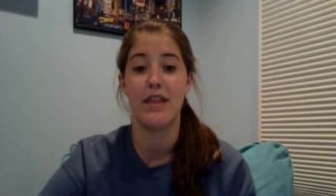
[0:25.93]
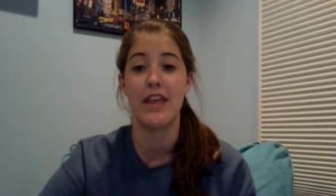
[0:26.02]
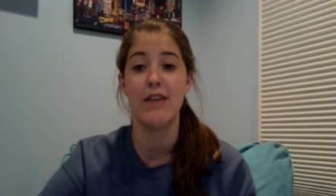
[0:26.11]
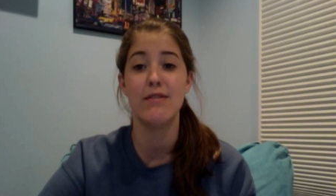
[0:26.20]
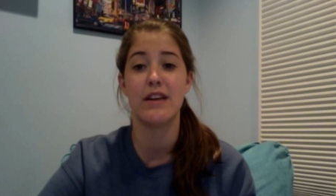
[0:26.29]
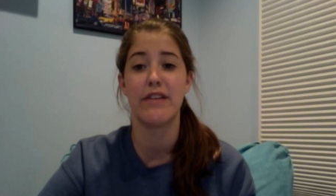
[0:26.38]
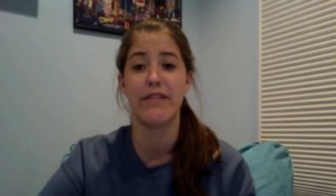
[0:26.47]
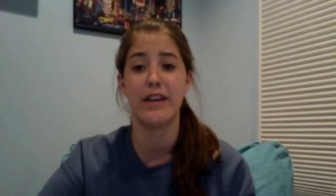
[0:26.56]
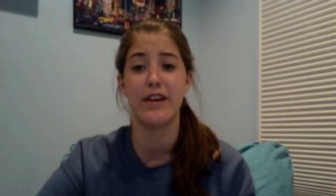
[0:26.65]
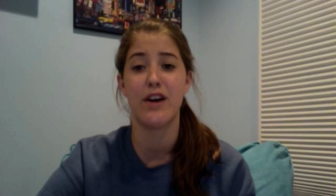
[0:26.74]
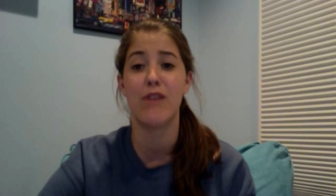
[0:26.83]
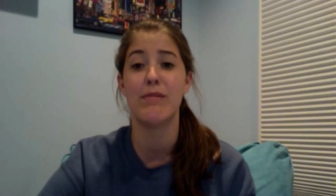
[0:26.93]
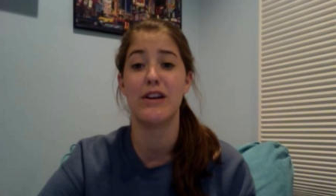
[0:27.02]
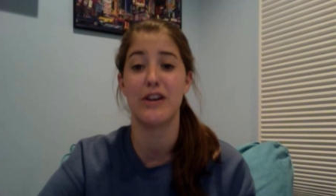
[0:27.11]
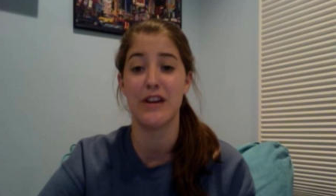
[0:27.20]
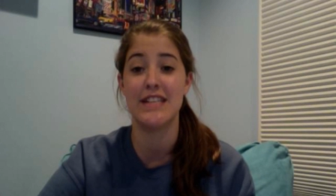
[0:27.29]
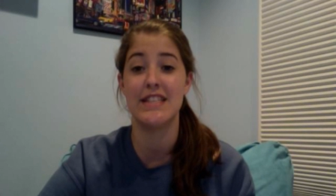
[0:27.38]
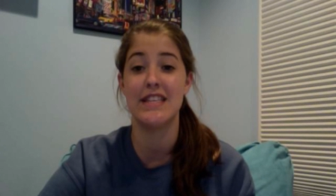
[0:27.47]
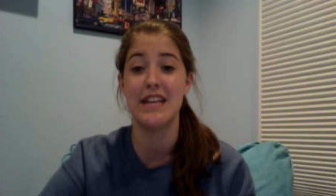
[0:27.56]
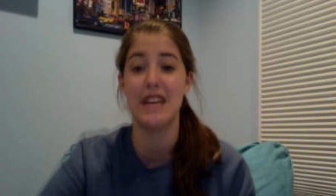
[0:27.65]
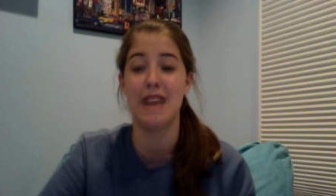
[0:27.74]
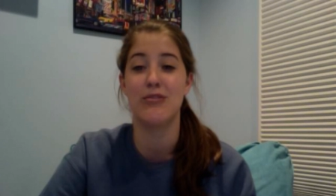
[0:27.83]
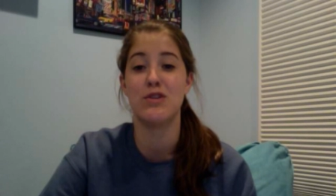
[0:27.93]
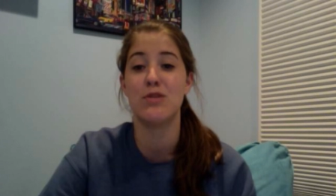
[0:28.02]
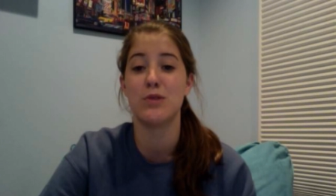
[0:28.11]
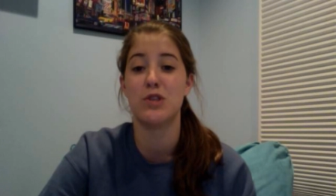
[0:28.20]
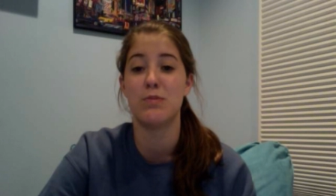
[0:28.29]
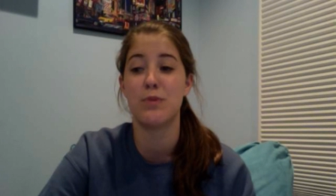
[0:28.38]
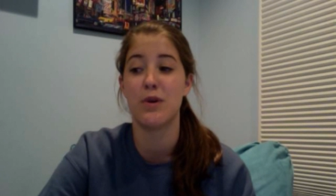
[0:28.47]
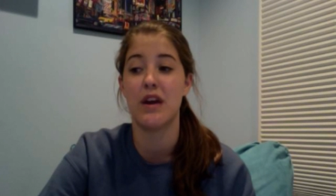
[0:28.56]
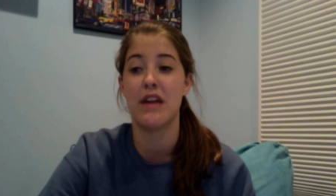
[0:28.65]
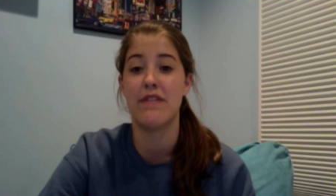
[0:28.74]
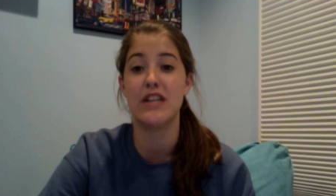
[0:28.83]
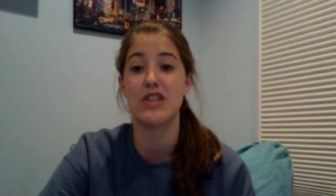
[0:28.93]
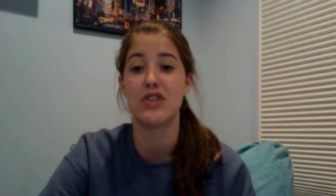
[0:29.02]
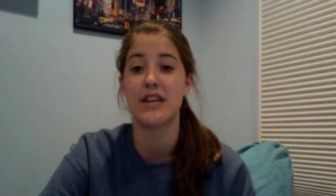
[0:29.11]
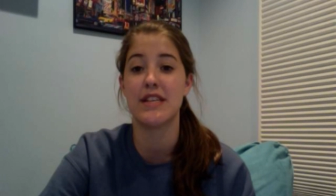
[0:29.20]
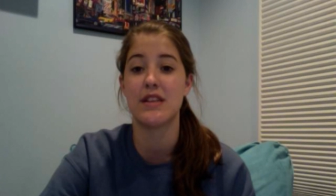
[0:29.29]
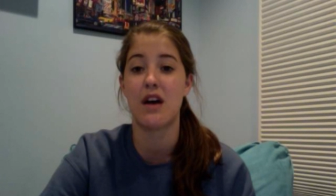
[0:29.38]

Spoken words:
They would definitely call me crazy. I'm super, super adventurous.